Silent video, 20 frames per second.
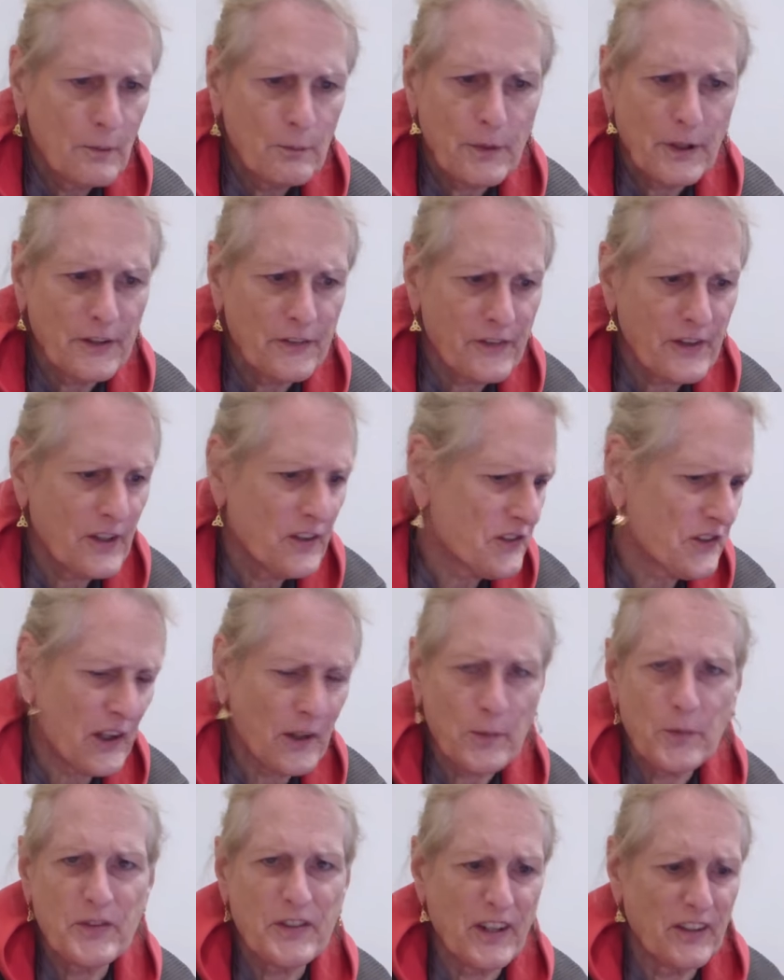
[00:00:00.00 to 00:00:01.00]
but the
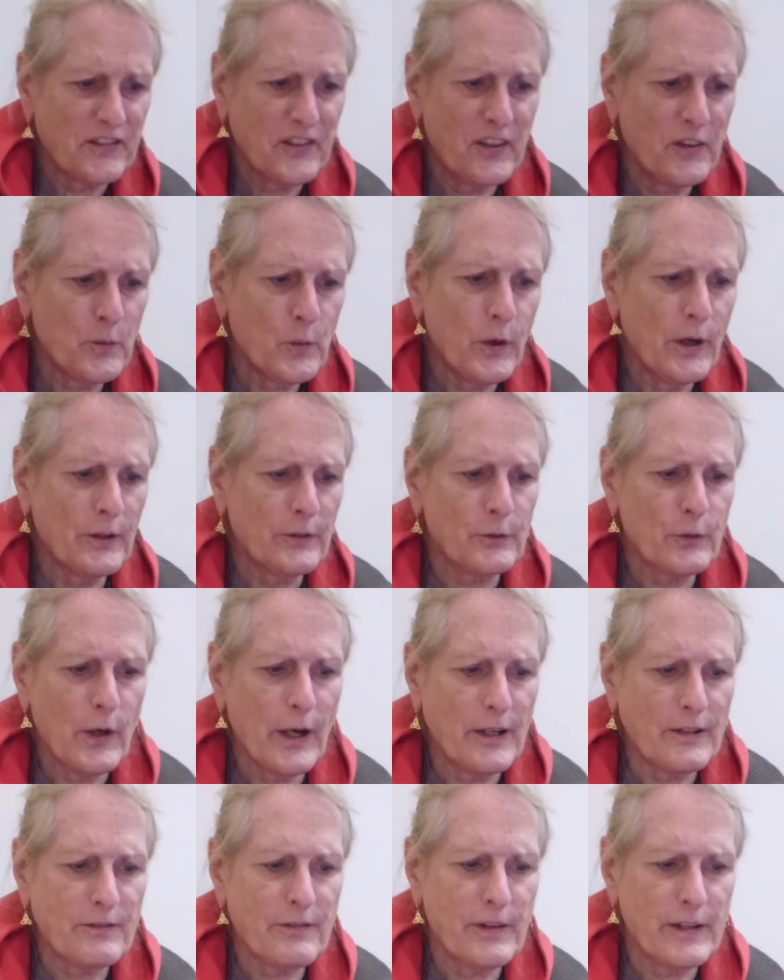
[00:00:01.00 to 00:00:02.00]
circumstances weren't
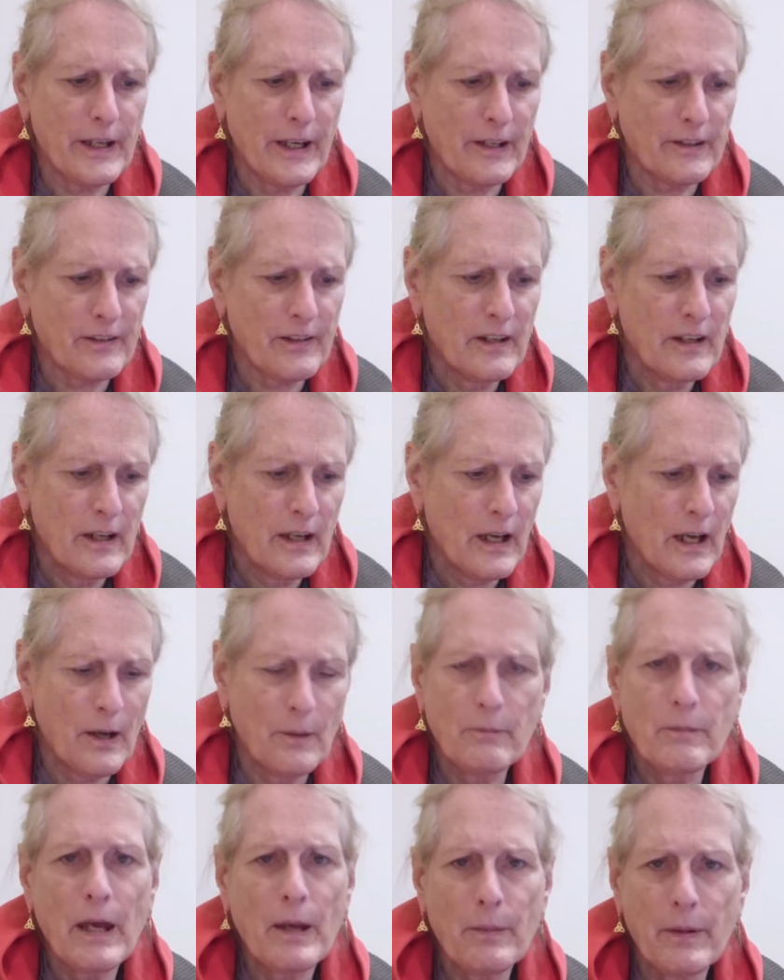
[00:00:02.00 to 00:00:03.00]
right for that,
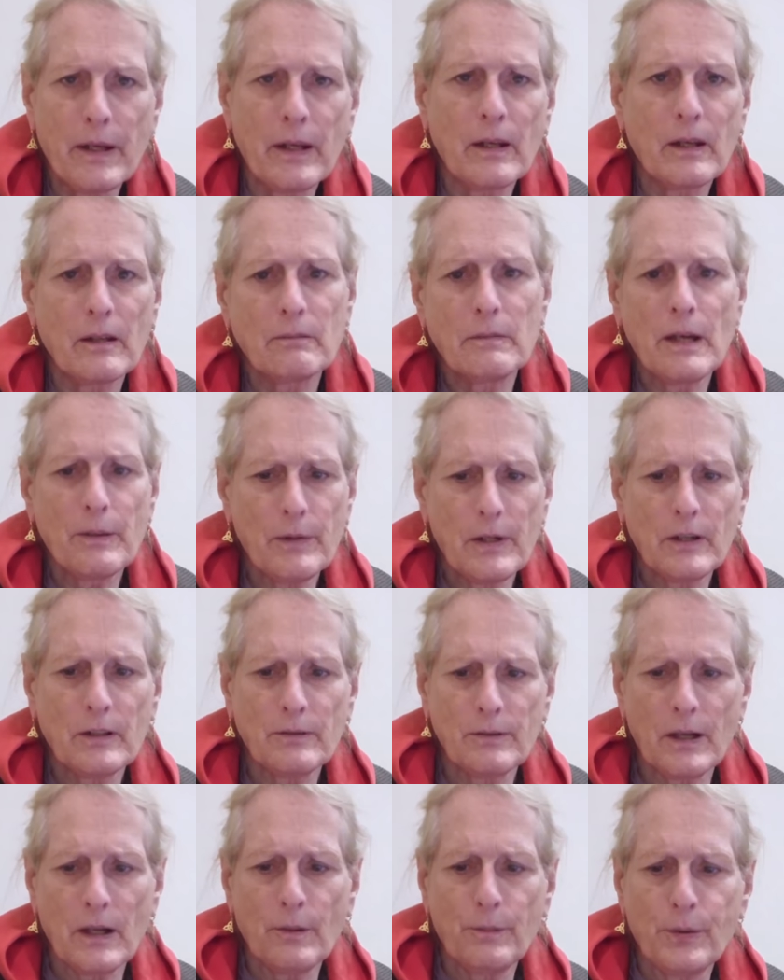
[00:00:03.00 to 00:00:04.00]
and maybe
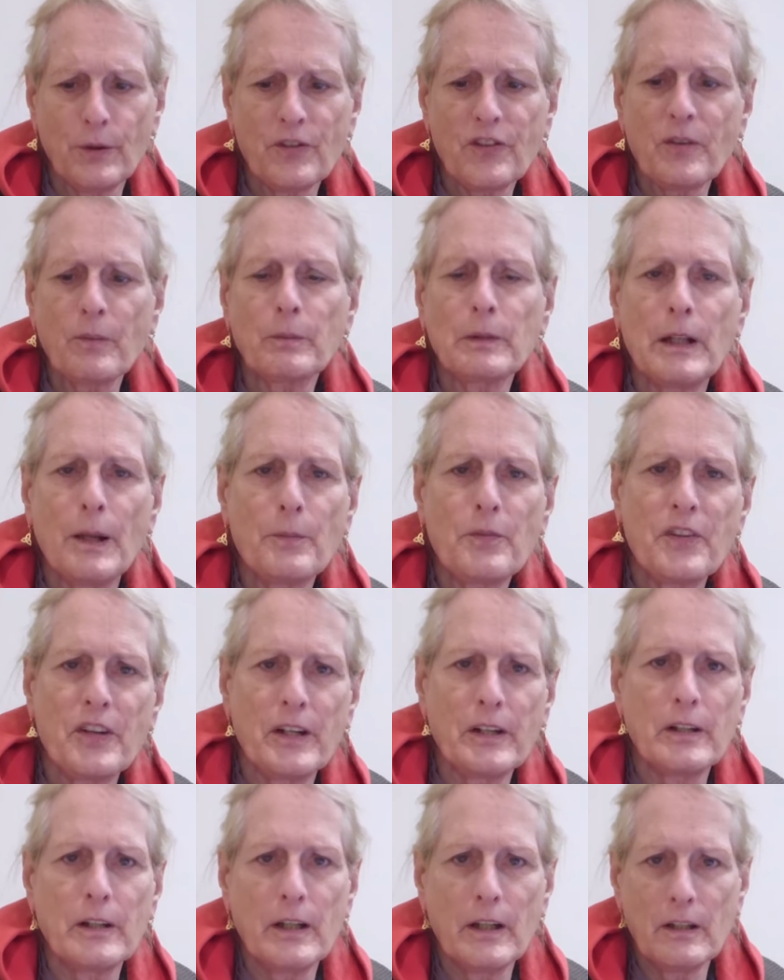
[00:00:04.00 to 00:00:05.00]
I'll put some clips
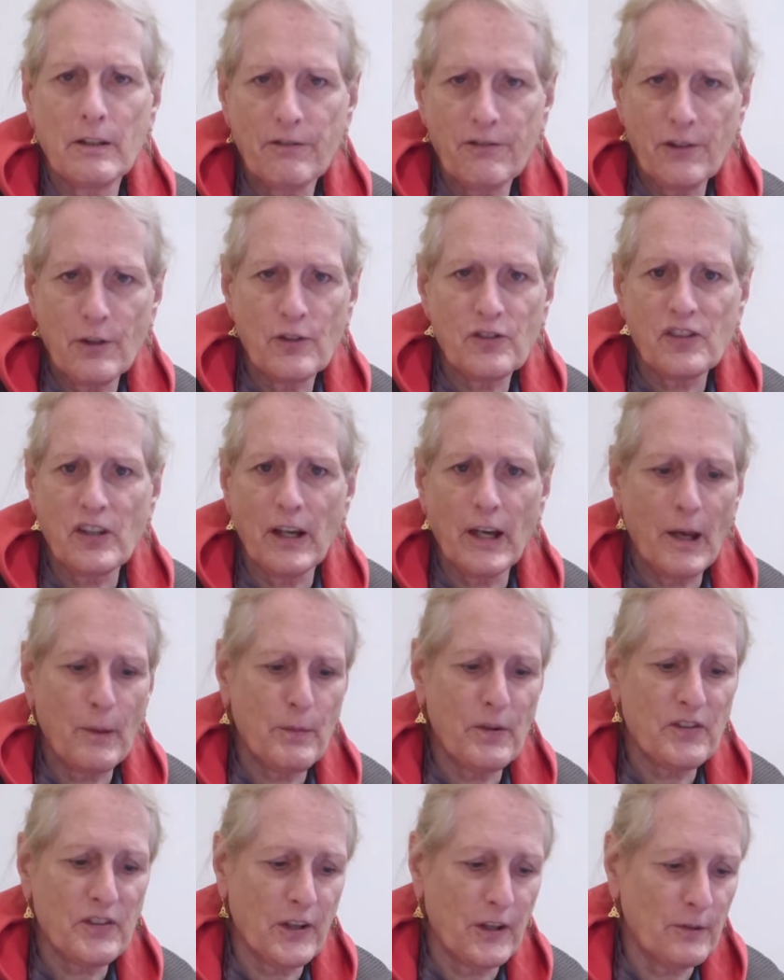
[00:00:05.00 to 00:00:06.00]
in a future
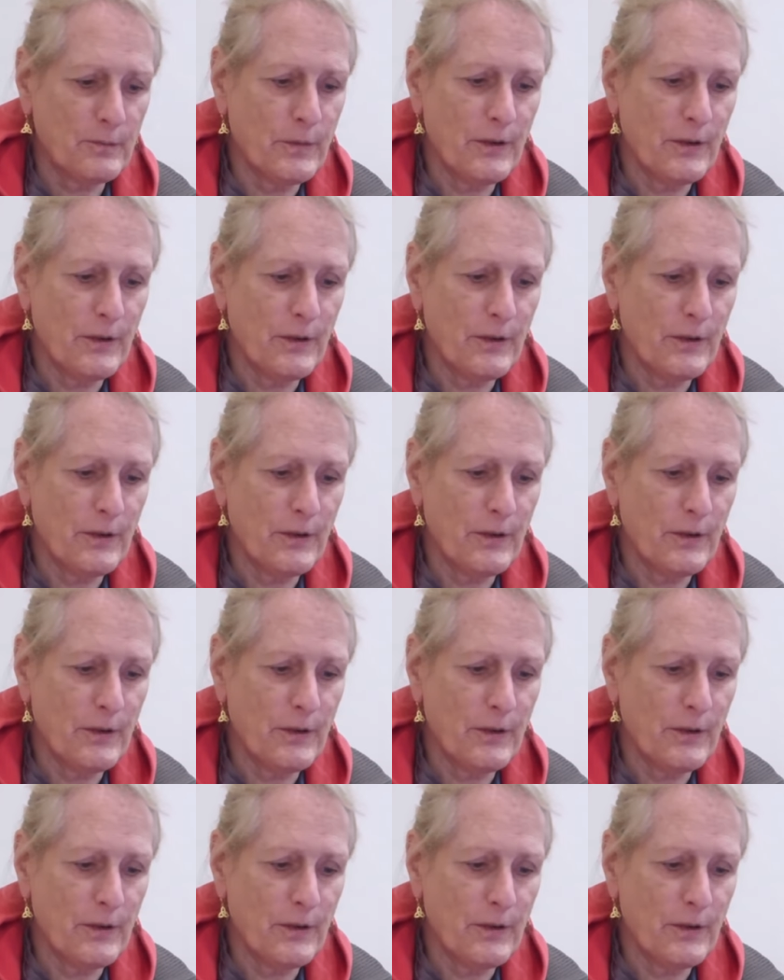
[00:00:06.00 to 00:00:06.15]
episode.